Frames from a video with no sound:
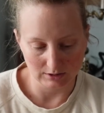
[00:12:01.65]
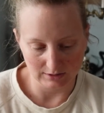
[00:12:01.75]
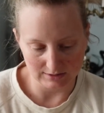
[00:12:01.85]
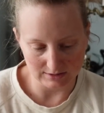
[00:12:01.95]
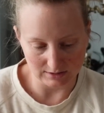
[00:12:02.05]

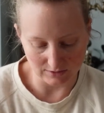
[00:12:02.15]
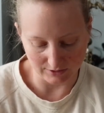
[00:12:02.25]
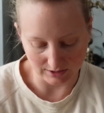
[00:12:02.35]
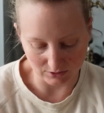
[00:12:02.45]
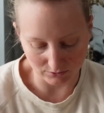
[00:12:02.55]
Let's see if
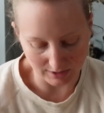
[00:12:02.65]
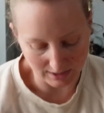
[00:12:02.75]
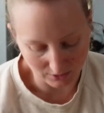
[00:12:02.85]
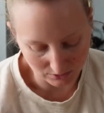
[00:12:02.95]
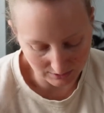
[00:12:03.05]
I can
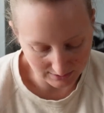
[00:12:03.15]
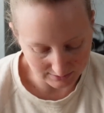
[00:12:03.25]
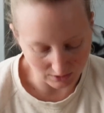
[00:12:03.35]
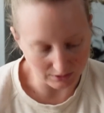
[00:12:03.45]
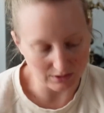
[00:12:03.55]
wrangle these
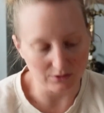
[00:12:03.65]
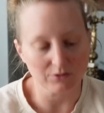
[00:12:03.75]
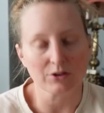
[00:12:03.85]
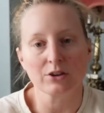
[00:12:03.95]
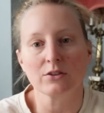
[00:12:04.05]
all here
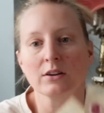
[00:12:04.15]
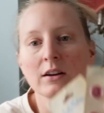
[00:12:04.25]
for you.